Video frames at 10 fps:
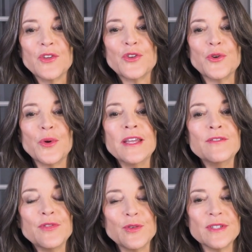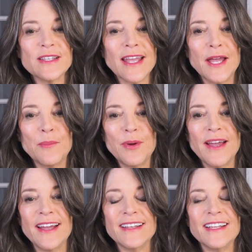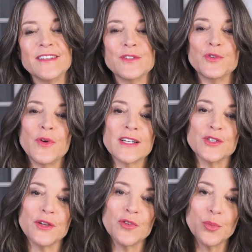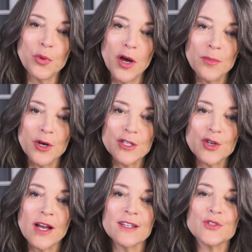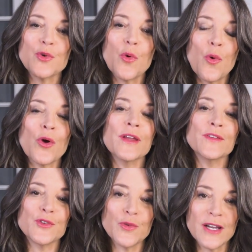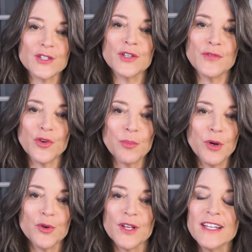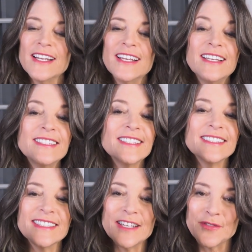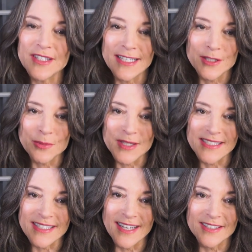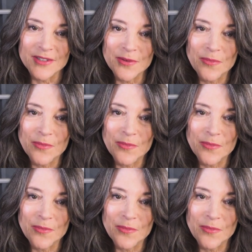to influence the campaign in the direction of your primary challenger or in the direction of your opponent. It doesn't even need to be said.